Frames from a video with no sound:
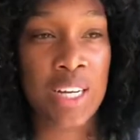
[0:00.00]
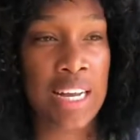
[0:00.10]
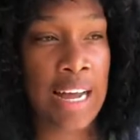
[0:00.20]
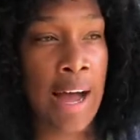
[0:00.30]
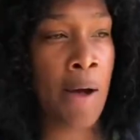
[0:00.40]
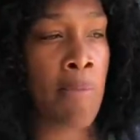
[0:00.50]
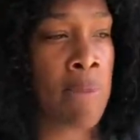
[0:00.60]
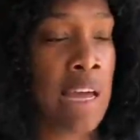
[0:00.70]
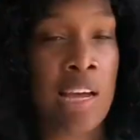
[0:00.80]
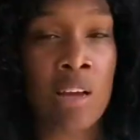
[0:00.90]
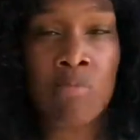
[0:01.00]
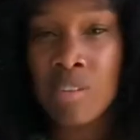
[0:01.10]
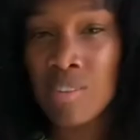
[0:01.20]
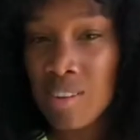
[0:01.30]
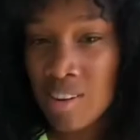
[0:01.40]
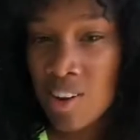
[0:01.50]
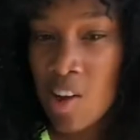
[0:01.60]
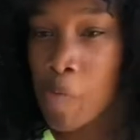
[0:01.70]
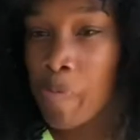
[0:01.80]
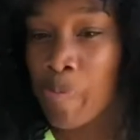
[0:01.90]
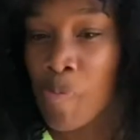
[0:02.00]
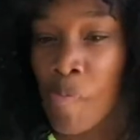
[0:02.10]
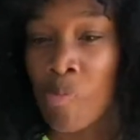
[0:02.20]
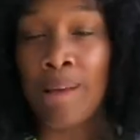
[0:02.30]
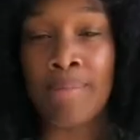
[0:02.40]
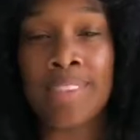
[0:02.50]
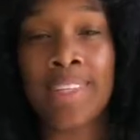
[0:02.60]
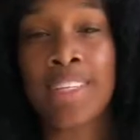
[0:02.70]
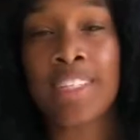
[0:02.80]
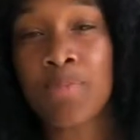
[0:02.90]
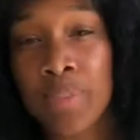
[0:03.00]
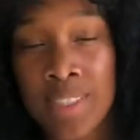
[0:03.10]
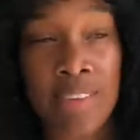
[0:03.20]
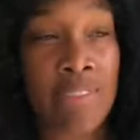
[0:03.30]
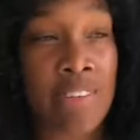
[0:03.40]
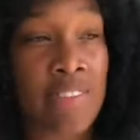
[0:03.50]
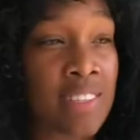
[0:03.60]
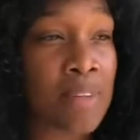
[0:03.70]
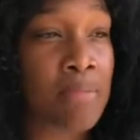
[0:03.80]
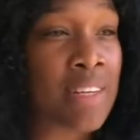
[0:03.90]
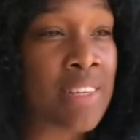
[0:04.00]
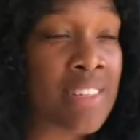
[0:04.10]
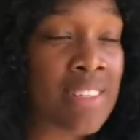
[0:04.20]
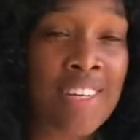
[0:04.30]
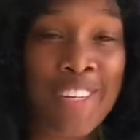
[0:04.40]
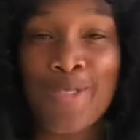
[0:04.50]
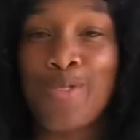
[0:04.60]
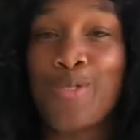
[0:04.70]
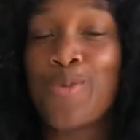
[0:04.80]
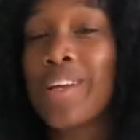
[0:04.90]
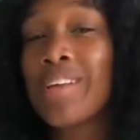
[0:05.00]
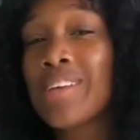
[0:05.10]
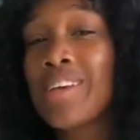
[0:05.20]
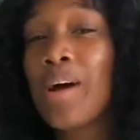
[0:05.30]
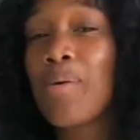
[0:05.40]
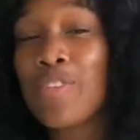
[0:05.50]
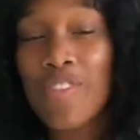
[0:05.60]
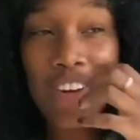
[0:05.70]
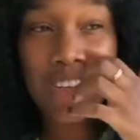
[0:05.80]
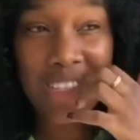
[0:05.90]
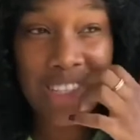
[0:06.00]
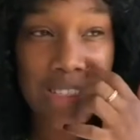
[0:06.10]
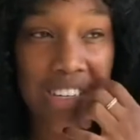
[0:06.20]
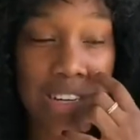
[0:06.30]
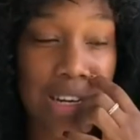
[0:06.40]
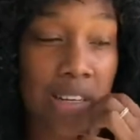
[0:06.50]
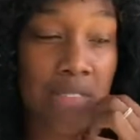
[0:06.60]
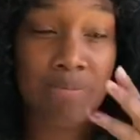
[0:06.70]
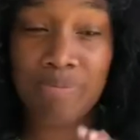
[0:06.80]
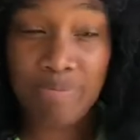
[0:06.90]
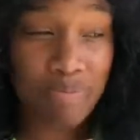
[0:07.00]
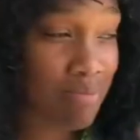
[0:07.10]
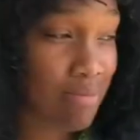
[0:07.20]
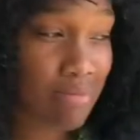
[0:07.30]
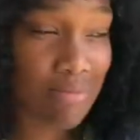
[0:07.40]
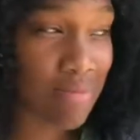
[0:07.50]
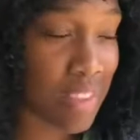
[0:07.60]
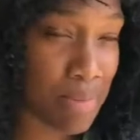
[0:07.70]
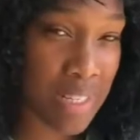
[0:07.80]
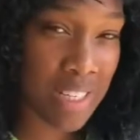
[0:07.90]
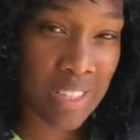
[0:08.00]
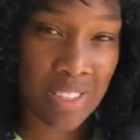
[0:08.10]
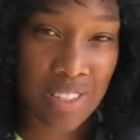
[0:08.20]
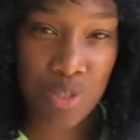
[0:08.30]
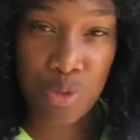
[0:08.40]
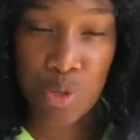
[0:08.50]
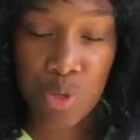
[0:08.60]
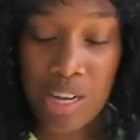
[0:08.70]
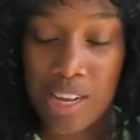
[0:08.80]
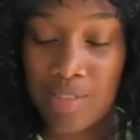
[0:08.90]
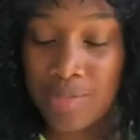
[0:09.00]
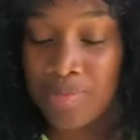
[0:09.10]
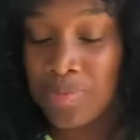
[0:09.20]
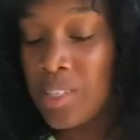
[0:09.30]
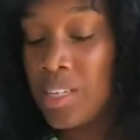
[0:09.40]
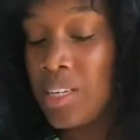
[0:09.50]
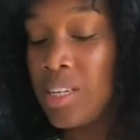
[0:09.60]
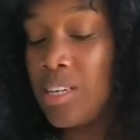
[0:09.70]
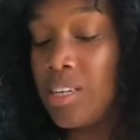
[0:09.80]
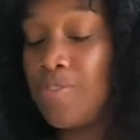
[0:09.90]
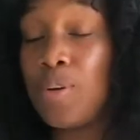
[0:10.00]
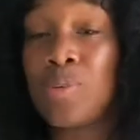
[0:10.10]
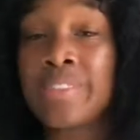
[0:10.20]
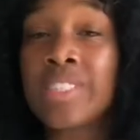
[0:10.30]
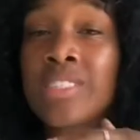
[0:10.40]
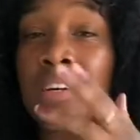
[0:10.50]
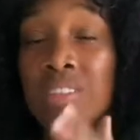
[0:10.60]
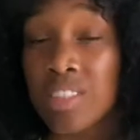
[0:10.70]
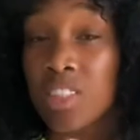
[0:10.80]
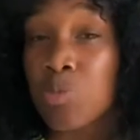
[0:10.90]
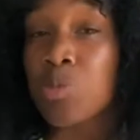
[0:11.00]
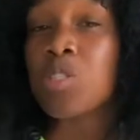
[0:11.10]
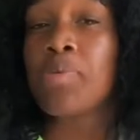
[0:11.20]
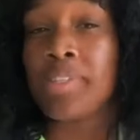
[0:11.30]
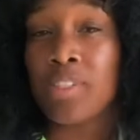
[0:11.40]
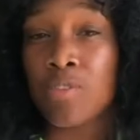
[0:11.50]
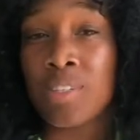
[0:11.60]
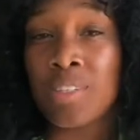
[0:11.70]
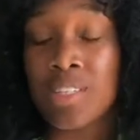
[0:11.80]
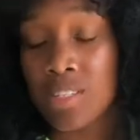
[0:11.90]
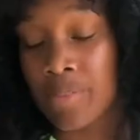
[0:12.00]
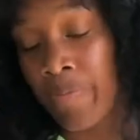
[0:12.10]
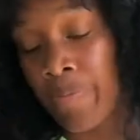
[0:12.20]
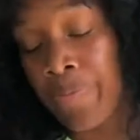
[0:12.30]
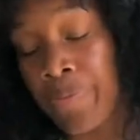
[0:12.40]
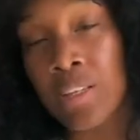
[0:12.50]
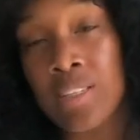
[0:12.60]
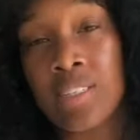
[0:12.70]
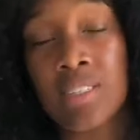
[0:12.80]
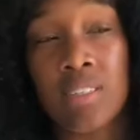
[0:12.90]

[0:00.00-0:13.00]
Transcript: I am not a doctor, I'm not an expert, I've never studied medicine, I don't know anything about viruses other than the basic knowledge we all have. If you want a doctor's perspective on this, there's